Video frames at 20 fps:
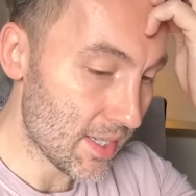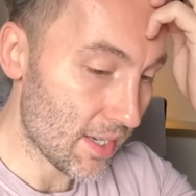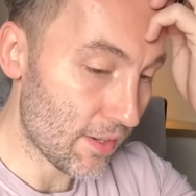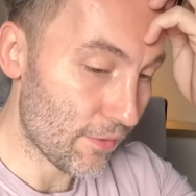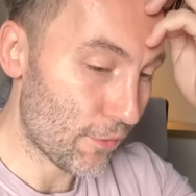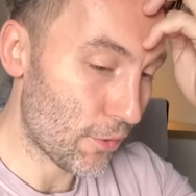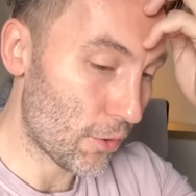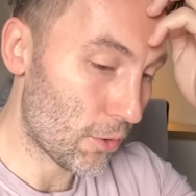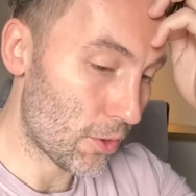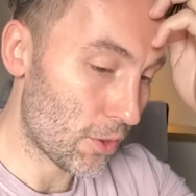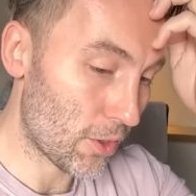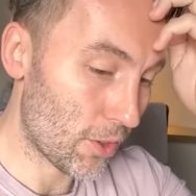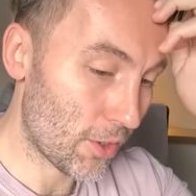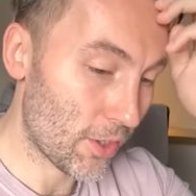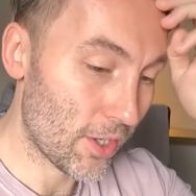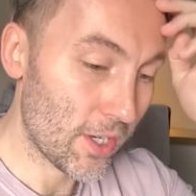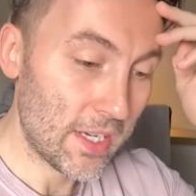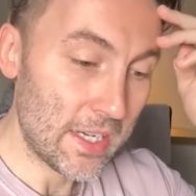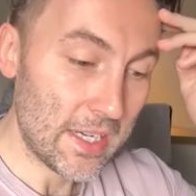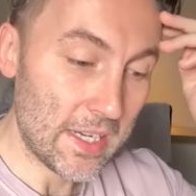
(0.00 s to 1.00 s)
If
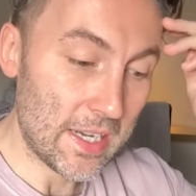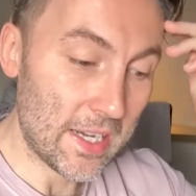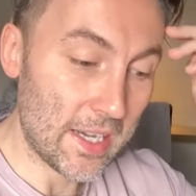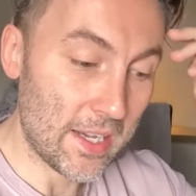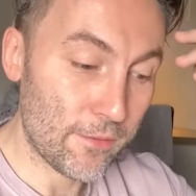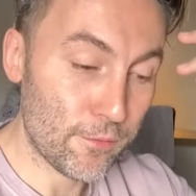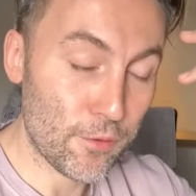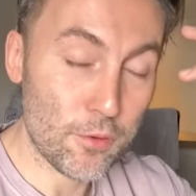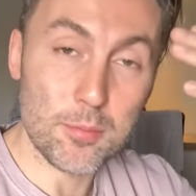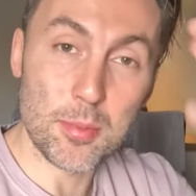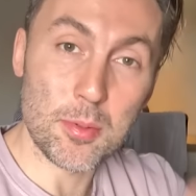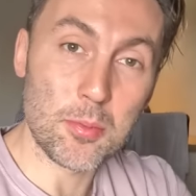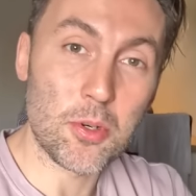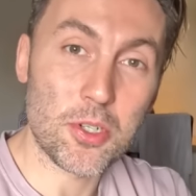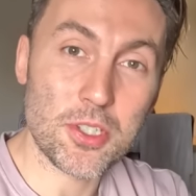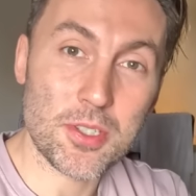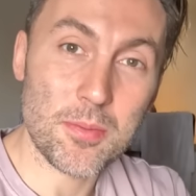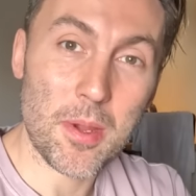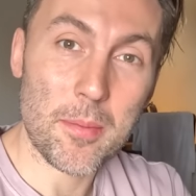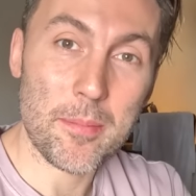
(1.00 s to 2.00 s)
you're uh, if you've been
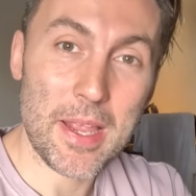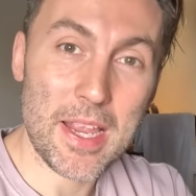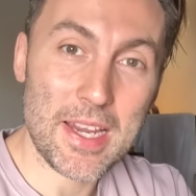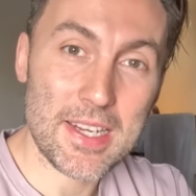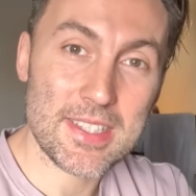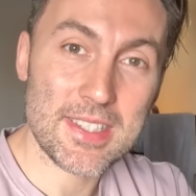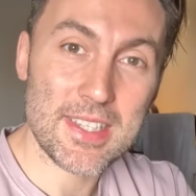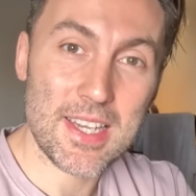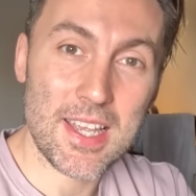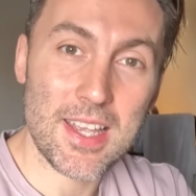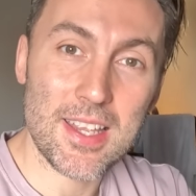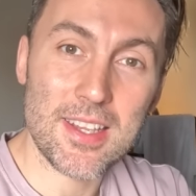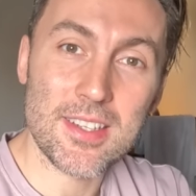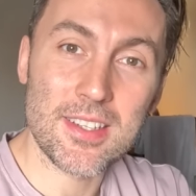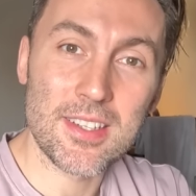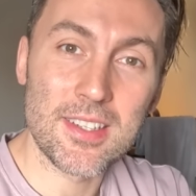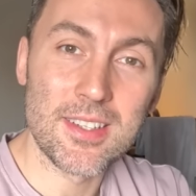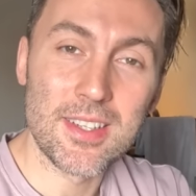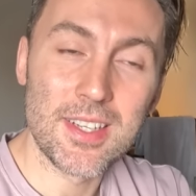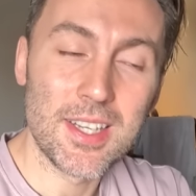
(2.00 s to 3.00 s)
watching my
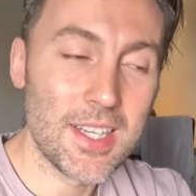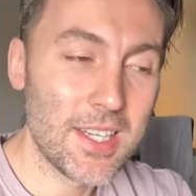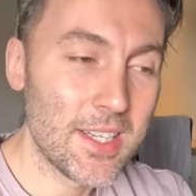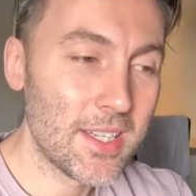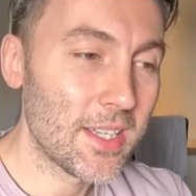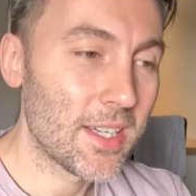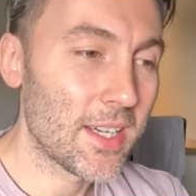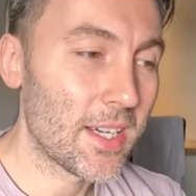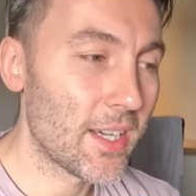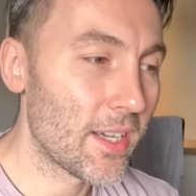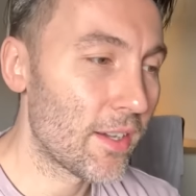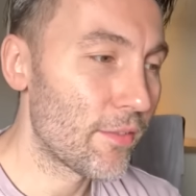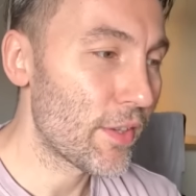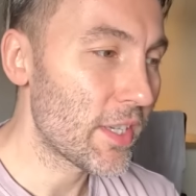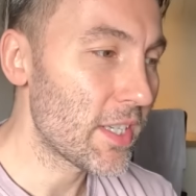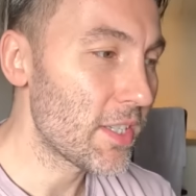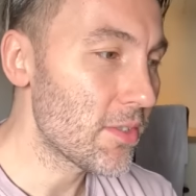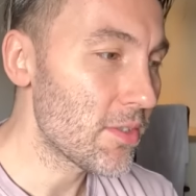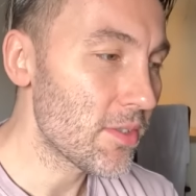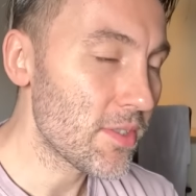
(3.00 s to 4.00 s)
Pakistan uh,
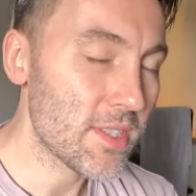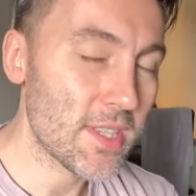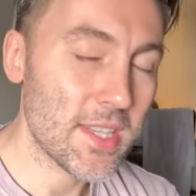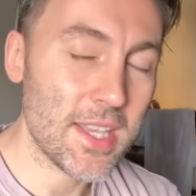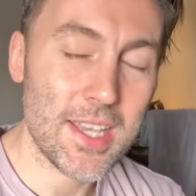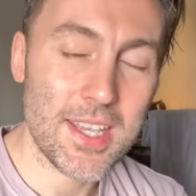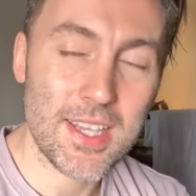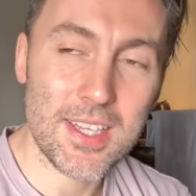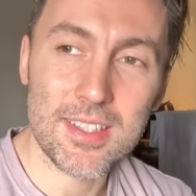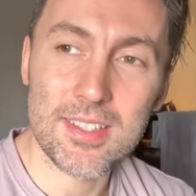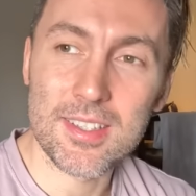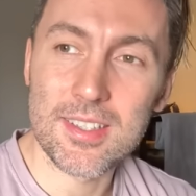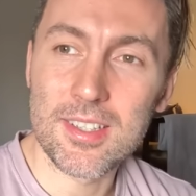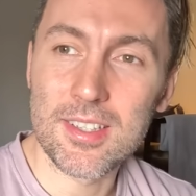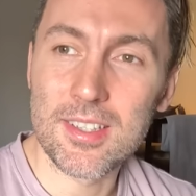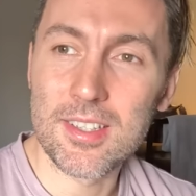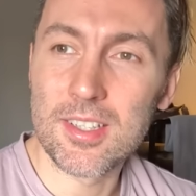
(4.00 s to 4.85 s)
videos, then